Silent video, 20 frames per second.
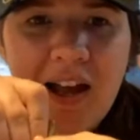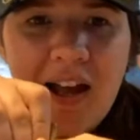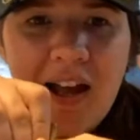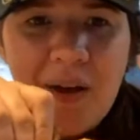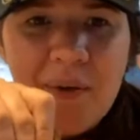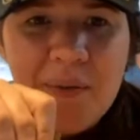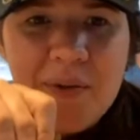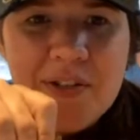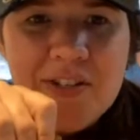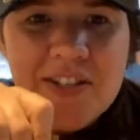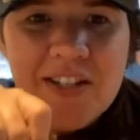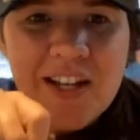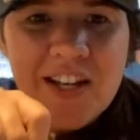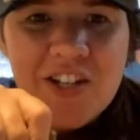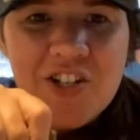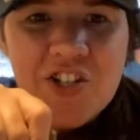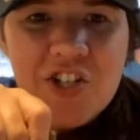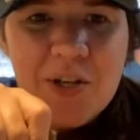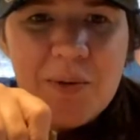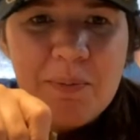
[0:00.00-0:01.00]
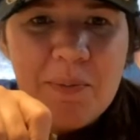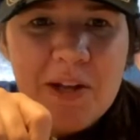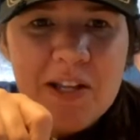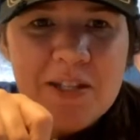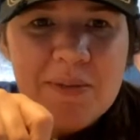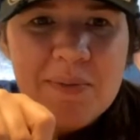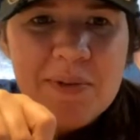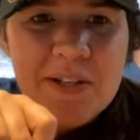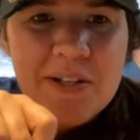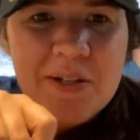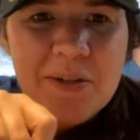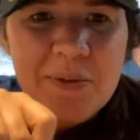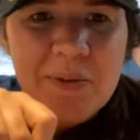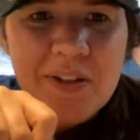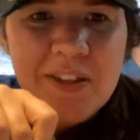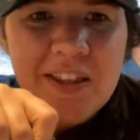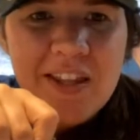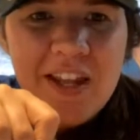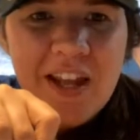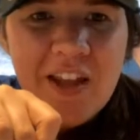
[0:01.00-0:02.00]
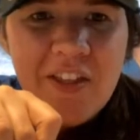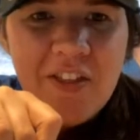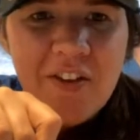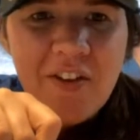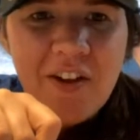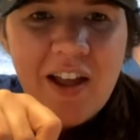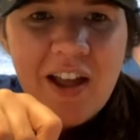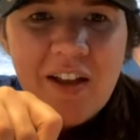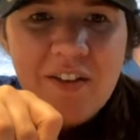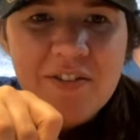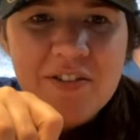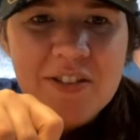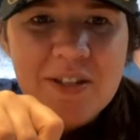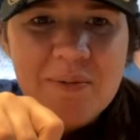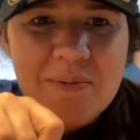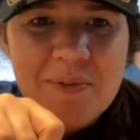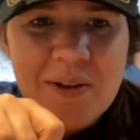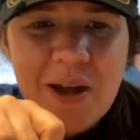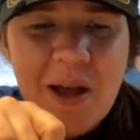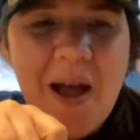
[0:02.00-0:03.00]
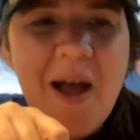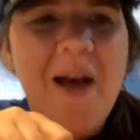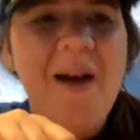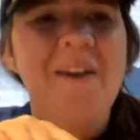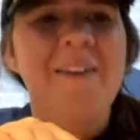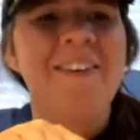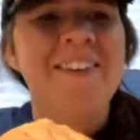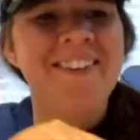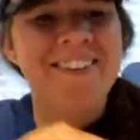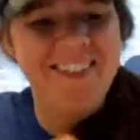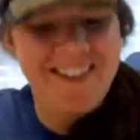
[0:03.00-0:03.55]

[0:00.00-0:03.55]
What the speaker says: I was like, she must be doing the other half sometime. Oh,